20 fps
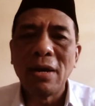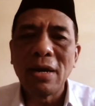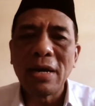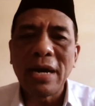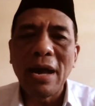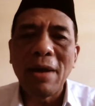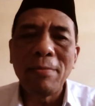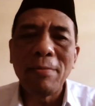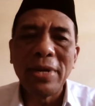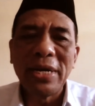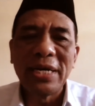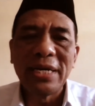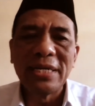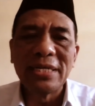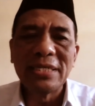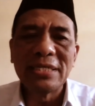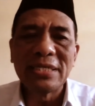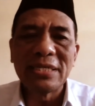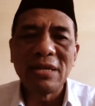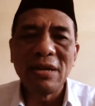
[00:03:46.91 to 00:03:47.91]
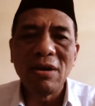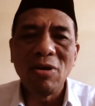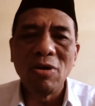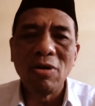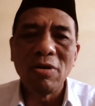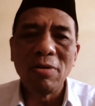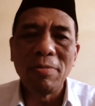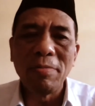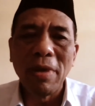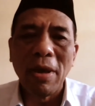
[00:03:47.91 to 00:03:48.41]
companies
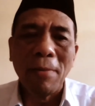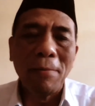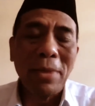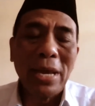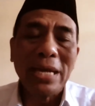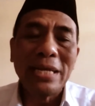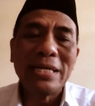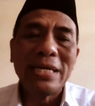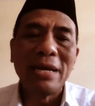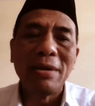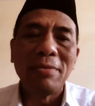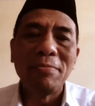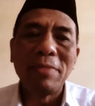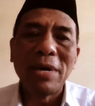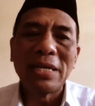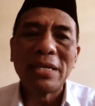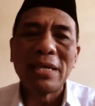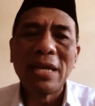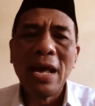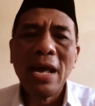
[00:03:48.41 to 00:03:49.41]
or medium, but